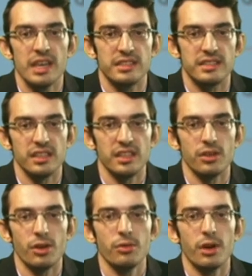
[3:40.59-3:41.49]

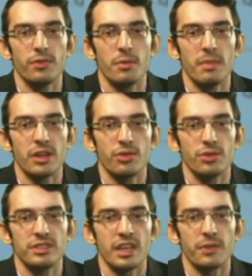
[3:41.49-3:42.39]
CEO of the
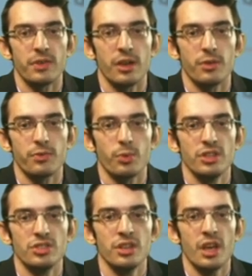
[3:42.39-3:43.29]
Metro South Health
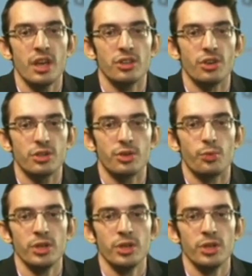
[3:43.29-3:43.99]
Region, Dr.